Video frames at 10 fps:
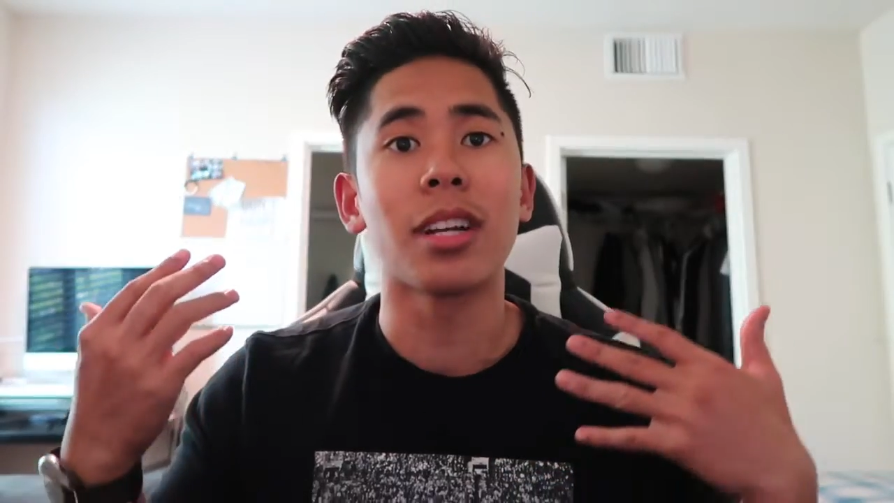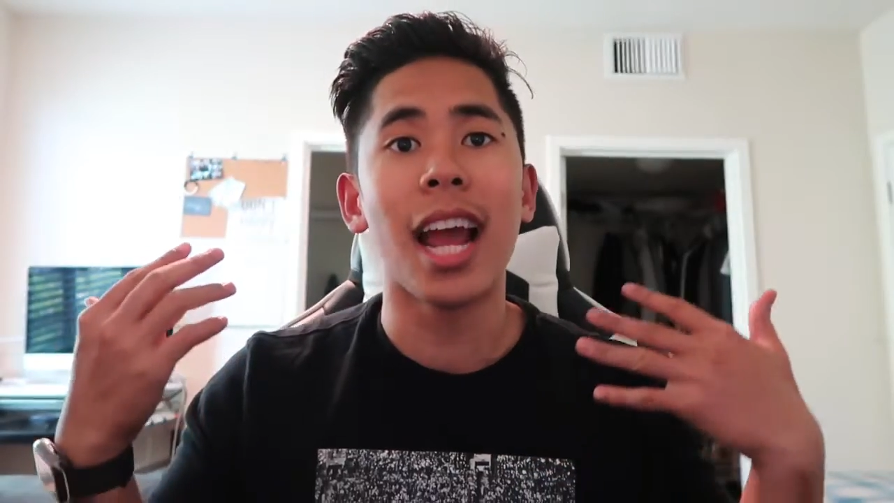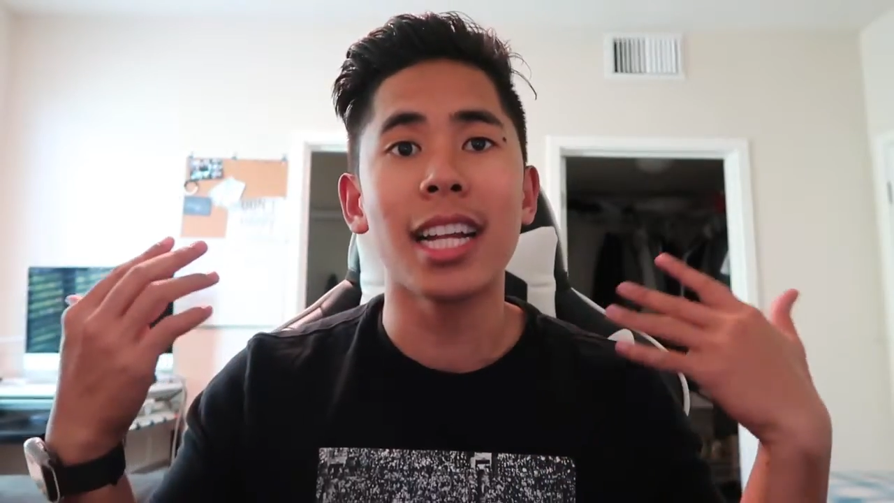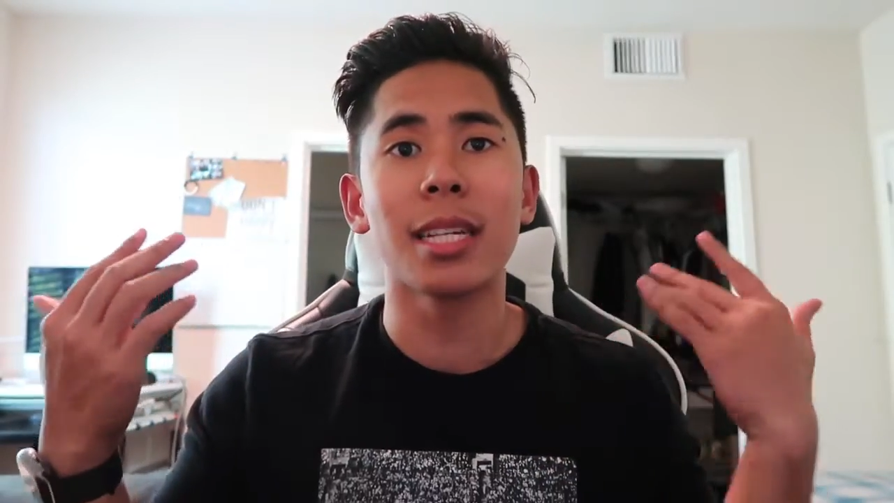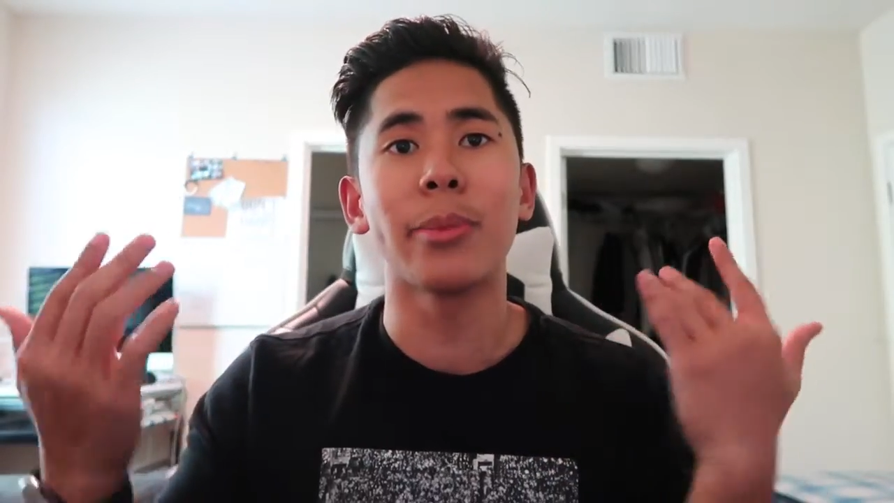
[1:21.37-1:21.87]

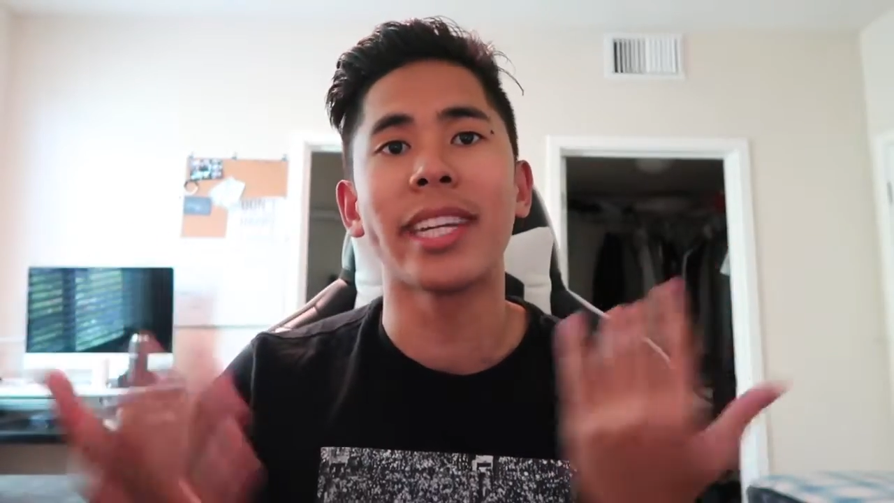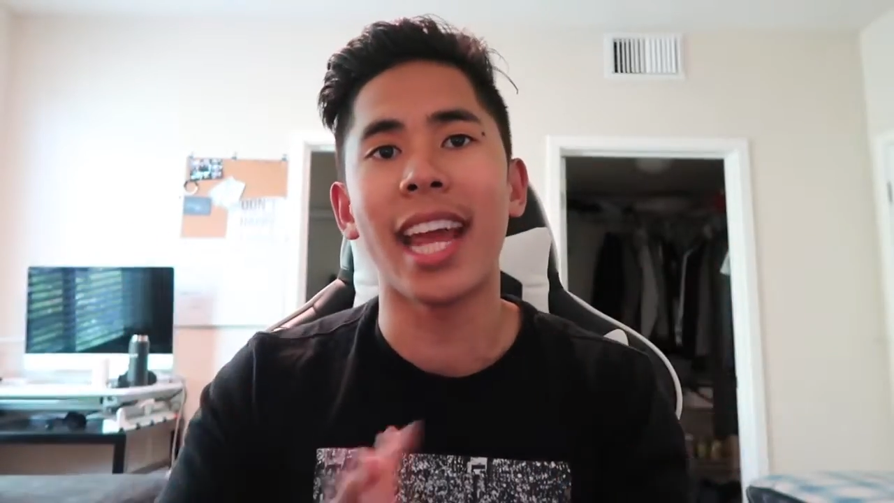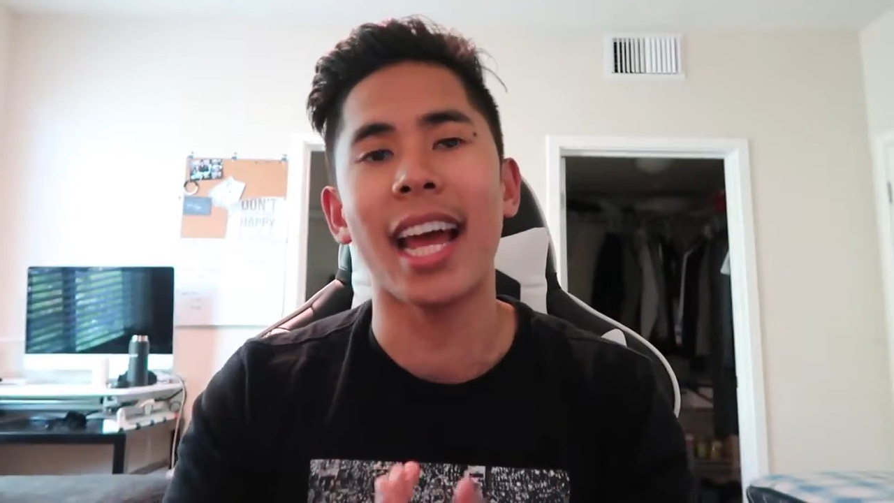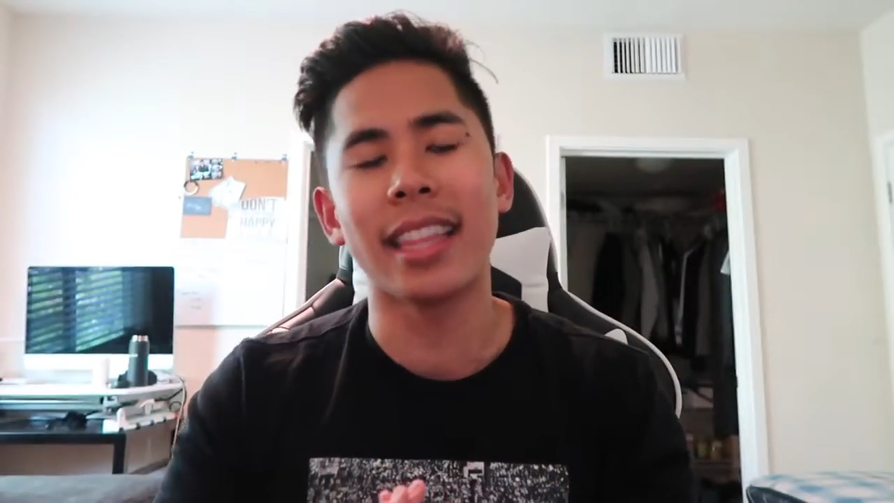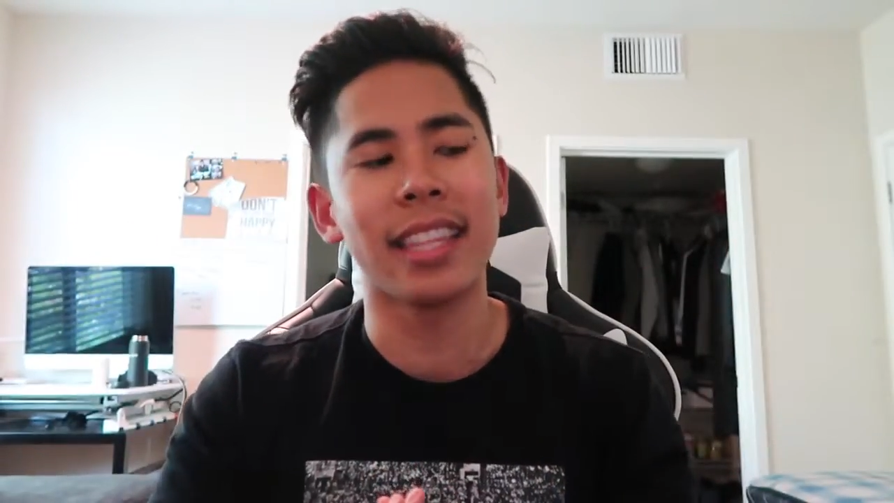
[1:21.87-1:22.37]
catch up with
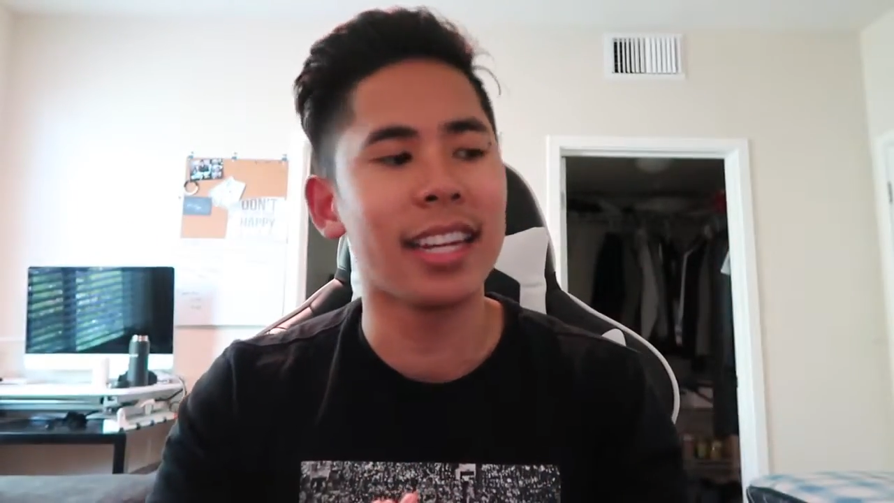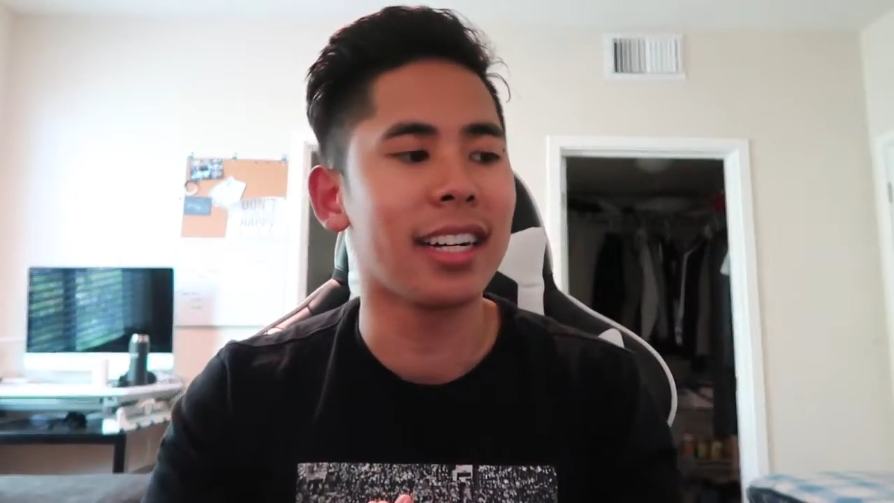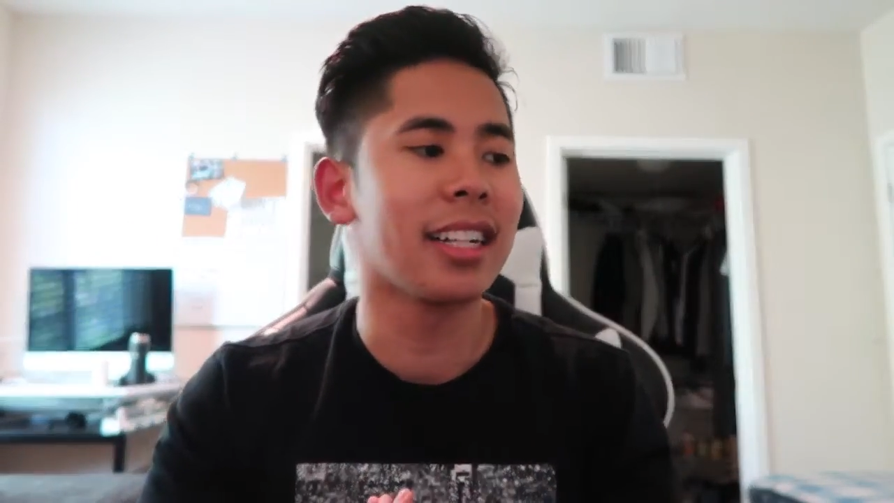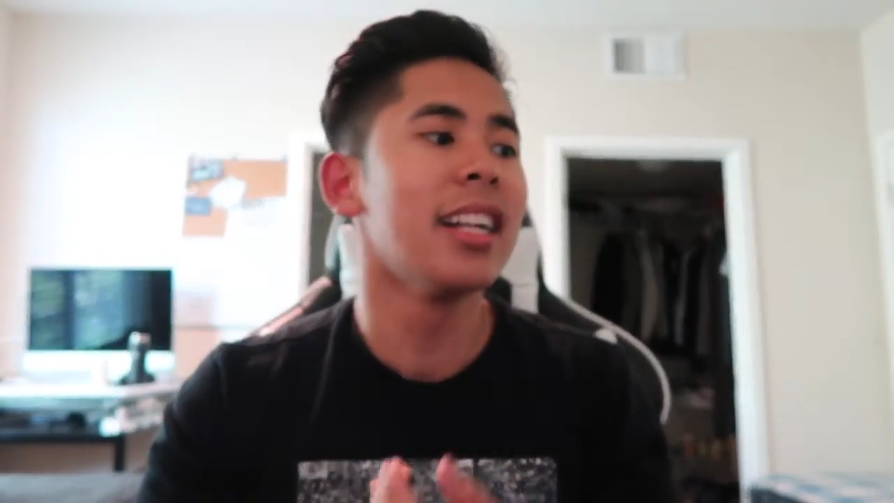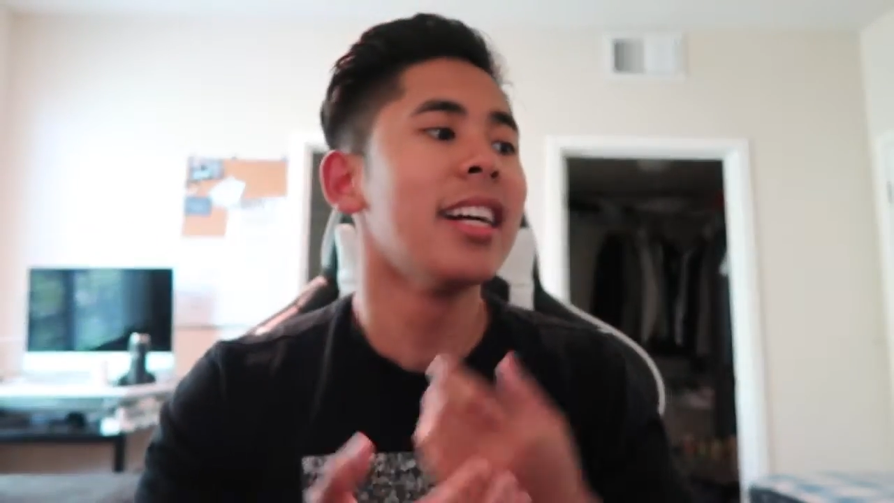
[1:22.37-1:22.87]

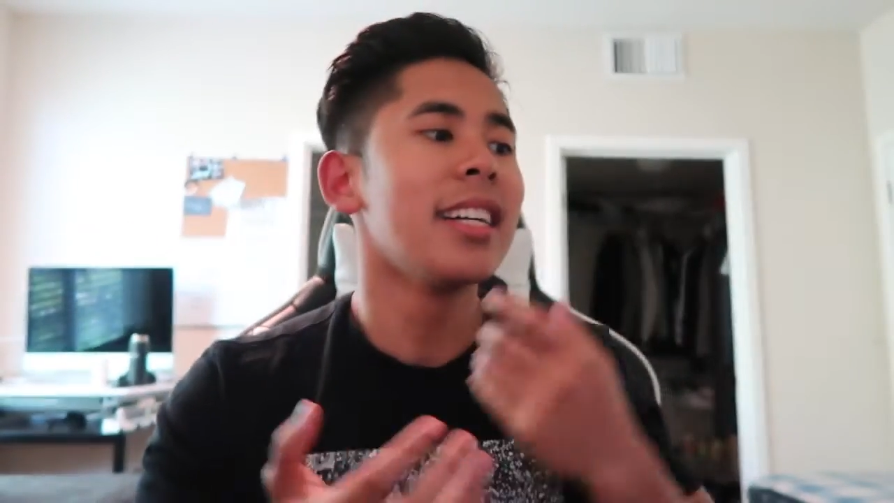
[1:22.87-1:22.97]
Kathniel